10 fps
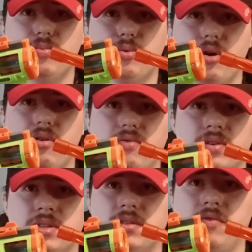Pro
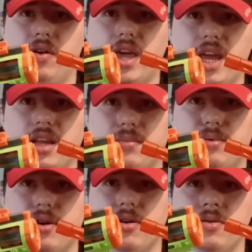versus the Volcanic
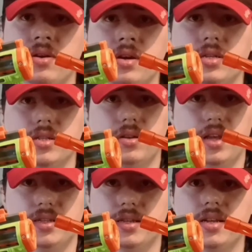Pro. So
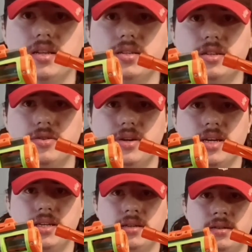let's get into
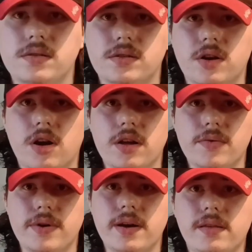it. Starting
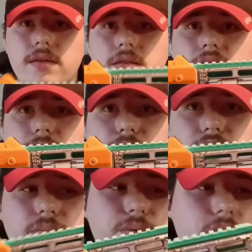with the
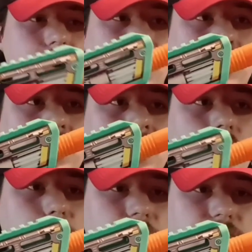Brute Pro.
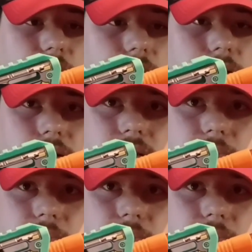Up at the front there is a